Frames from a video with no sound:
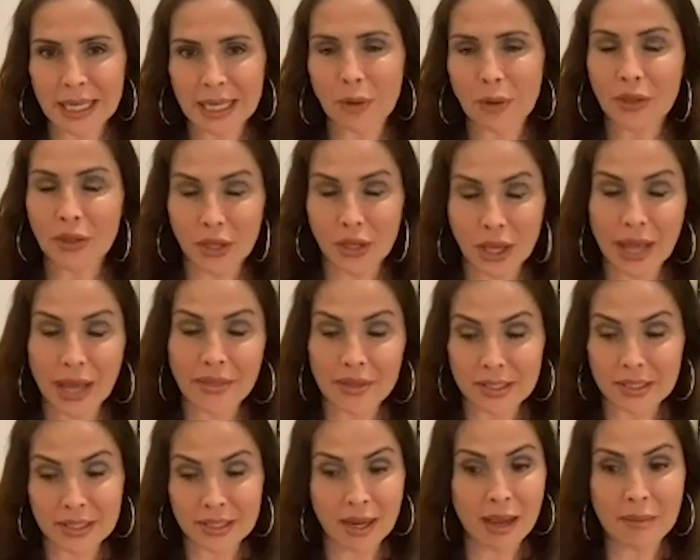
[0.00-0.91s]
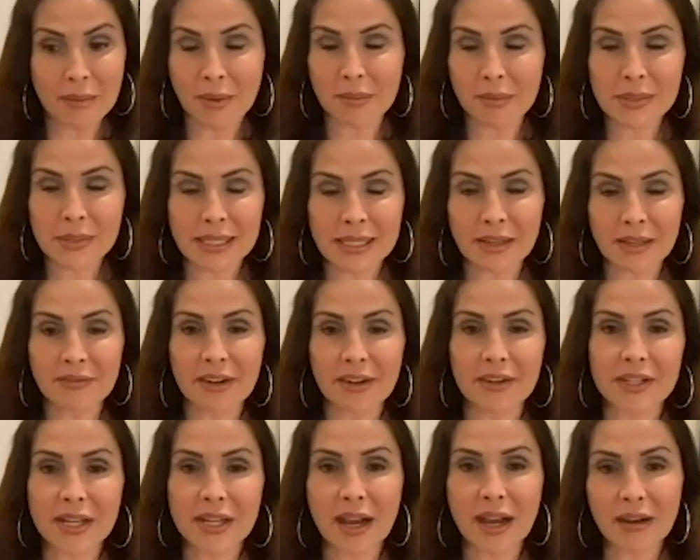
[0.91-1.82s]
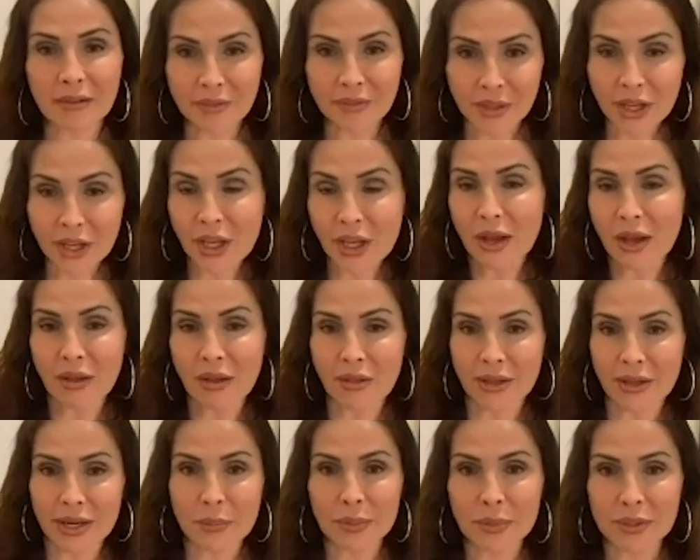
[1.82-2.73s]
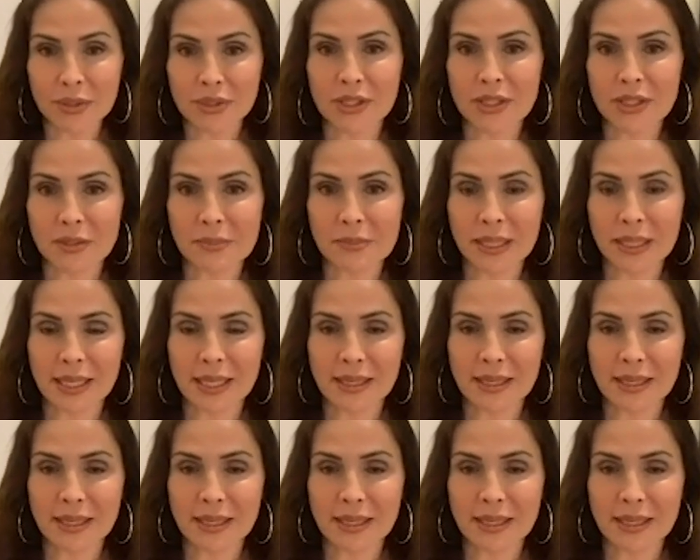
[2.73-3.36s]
or at the time I was still very young, the girl that I wanted to be.